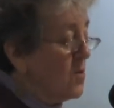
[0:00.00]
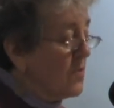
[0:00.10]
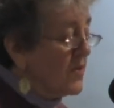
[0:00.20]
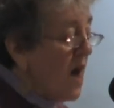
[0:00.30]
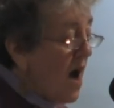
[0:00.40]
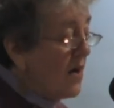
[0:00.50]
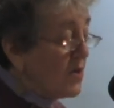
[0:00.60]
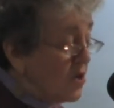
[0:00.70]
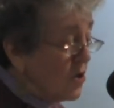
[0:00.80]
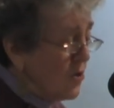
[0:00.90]
with
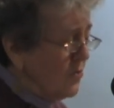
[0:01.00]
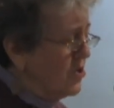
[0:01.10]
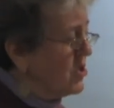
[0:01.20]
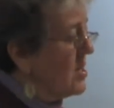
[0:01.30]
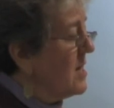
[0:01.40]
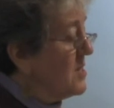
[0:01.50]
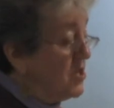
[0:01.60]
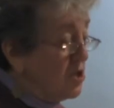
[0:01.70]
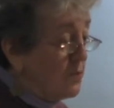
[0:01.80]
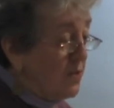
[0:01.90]
huge
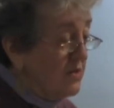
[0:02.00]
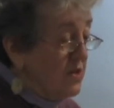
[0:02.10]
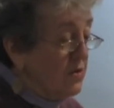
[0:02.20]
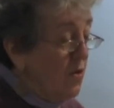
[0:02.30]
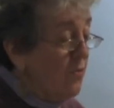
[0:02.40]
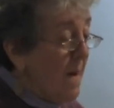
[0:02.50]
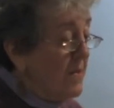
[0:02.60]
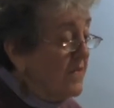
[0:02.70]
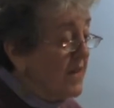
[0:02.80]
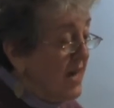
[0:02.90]
geopolitical
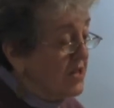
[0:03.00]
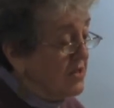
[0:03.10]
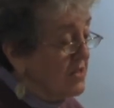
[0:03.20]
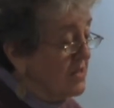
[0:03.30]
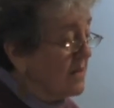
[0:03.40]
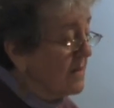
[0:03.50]
ramifications.